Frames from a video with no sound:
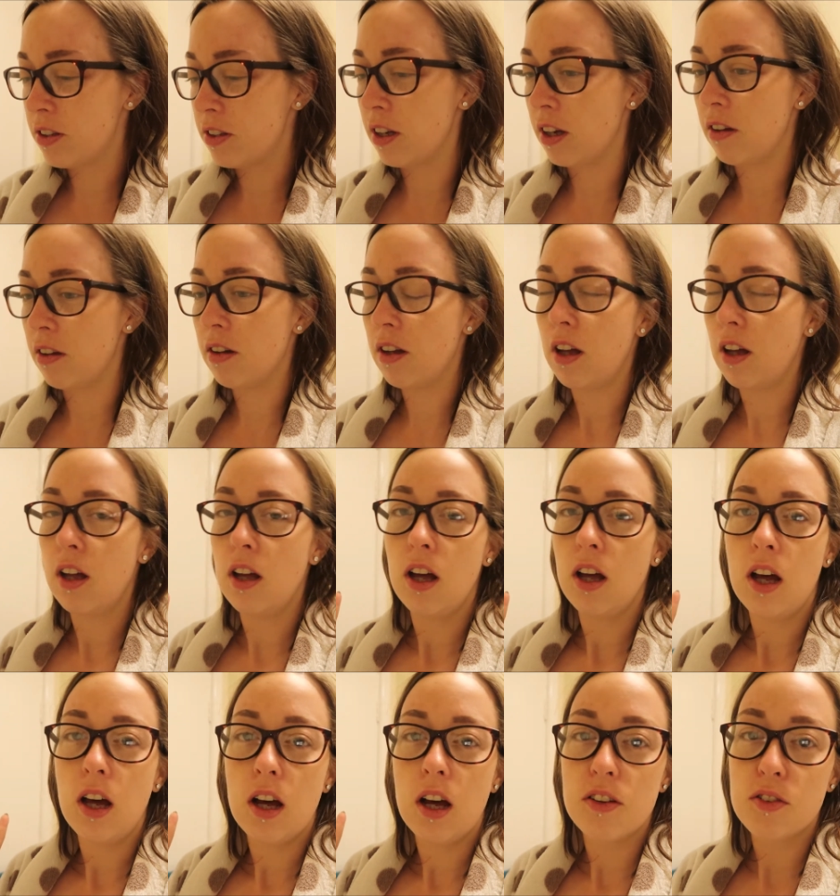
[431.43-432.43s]
so
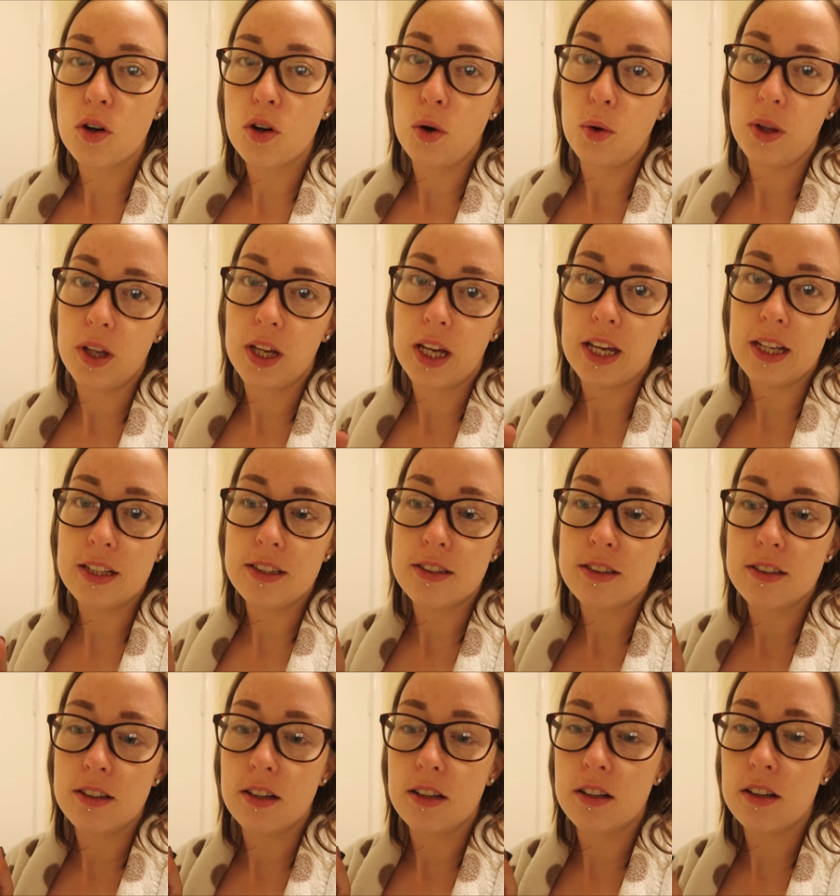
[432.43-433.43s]
I've got all the
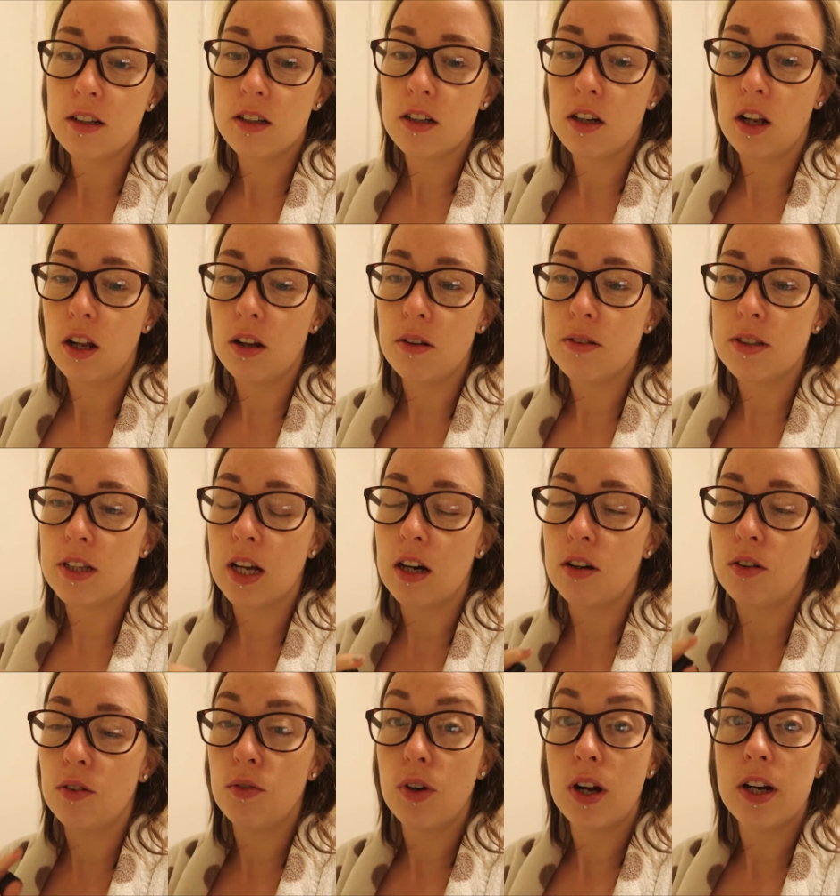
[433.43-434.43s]
kids' clothes
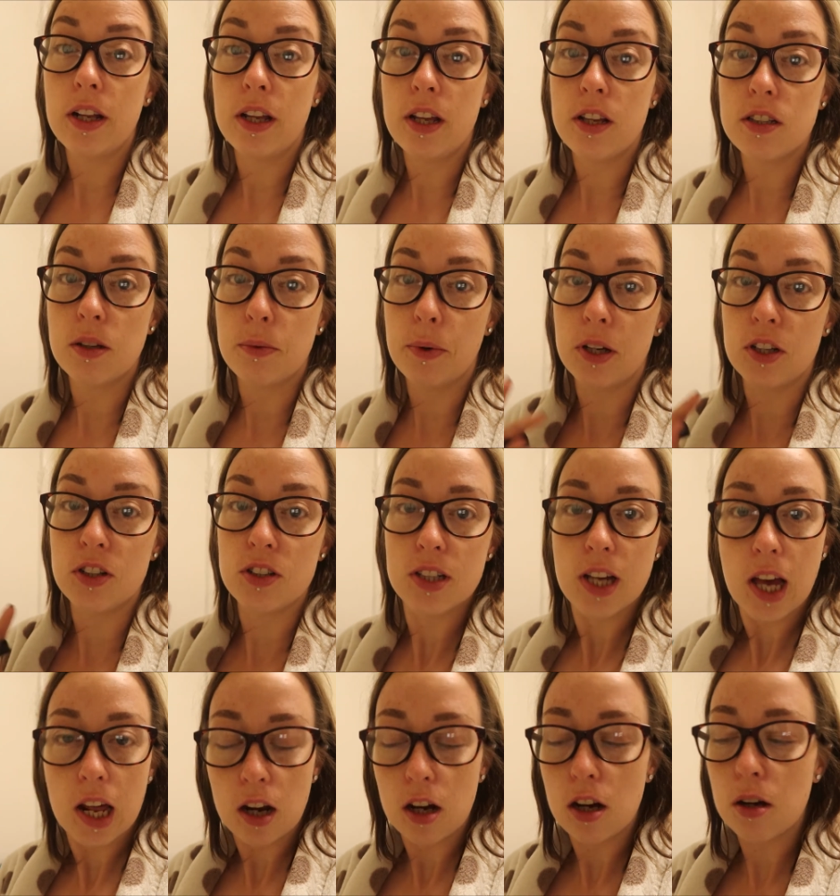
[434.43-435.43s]
out ready so we can
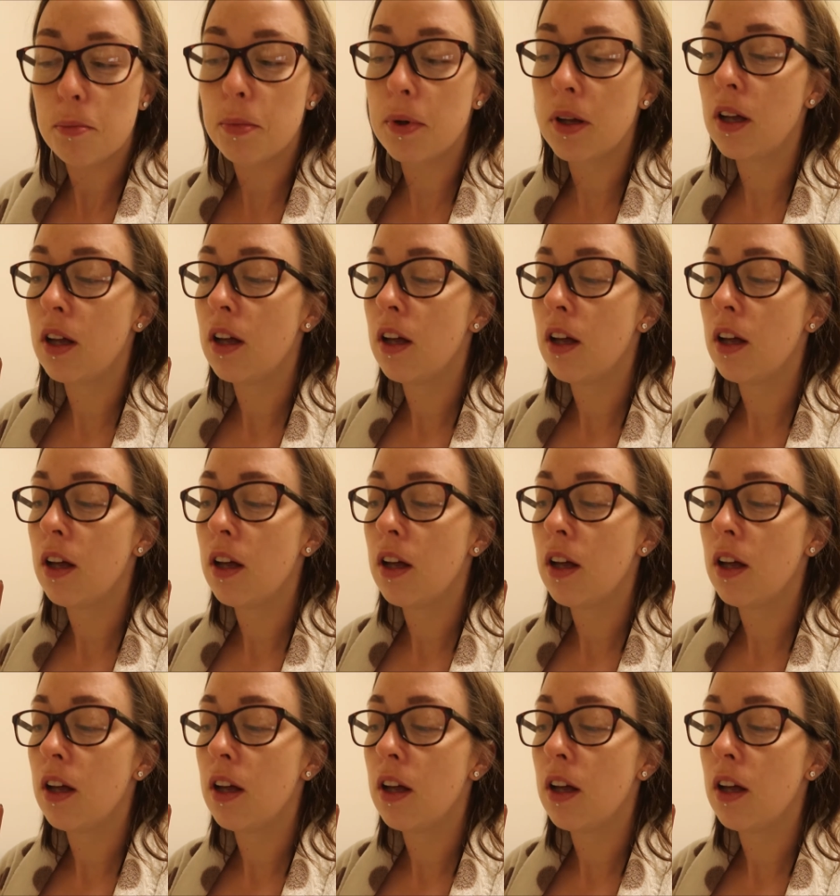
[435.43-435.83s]
just get up,